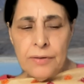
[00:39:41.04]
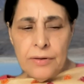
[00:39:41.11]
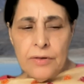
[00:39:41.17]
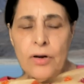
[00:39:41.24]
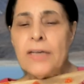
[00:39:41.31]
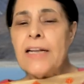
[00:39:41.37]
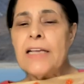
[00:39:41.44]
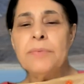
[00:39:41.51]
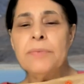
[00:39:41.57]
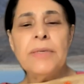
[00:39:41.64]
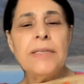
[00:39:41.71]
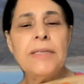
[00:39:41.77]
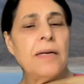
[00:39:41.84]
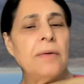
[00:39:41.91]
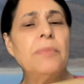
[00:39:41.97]
lot has
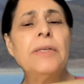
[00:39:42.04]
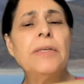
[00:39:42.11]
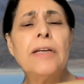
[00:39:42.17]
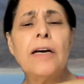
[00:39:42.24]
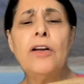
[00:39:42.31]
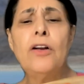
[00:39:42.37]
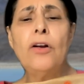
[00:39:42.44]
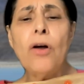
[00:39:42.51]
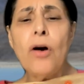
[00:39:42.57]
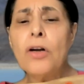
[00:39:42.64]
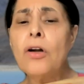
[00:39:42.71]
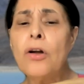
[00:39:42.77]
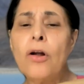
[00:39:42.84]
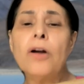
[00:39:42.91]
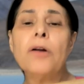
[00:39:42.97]
been done but a
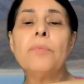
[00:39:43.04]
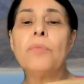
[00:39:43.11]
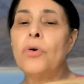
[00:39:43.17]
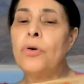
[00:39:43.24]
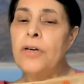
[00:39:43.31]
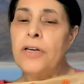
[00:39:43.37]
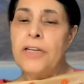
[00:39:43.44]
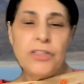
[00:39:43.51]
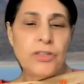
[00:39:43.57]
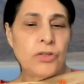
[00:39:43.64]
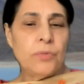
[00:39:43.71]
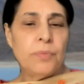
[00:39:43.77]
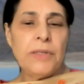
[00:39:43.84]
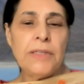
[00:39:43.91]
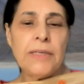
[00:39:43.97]
lot lot more needs
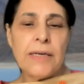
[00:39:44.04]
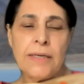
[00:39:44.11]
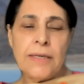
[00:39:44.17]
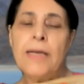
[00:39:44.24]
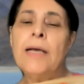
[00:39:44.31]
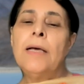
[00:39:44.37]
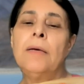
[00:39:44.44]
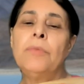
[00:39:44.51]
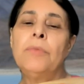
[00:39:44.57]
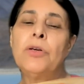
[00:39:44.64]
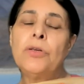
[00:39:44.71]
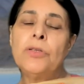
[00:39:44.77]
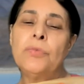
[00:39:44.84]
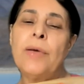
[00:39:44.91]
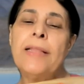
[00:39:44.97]
to be done
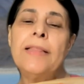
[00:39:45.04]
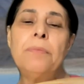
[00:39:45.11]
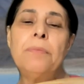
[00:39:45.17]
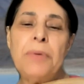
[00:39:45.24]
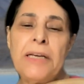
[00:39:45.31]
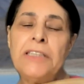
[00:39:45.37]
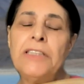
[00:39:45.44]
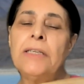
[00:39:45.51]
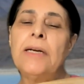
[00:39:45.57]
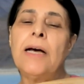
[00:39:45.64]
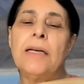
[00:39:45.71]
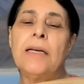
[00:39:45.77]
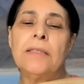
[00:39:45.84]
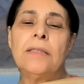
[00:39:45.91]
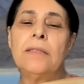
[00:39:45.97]
because when the patient
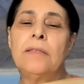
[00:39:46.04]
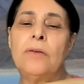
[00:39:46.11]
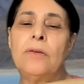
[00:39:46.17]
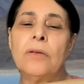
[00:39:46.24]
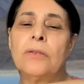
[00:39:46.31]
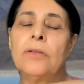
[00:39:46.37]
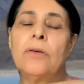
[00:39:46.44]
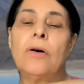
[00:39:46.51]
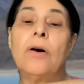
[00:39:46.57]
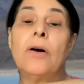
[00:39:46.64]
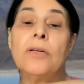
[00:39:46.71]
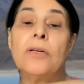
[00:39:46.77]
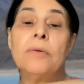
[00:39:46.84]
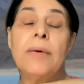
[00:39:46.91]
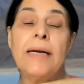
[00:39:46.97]
asks the doctor
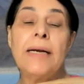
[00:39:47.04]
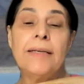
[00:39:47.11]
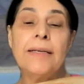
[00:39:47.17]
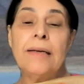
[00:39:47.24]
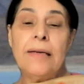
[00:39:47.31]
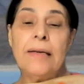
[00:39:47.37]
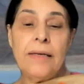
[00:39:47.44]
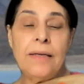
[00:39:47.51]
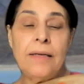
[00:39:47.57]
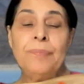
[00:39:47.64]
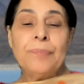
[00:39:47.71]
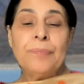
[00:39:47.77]
automatically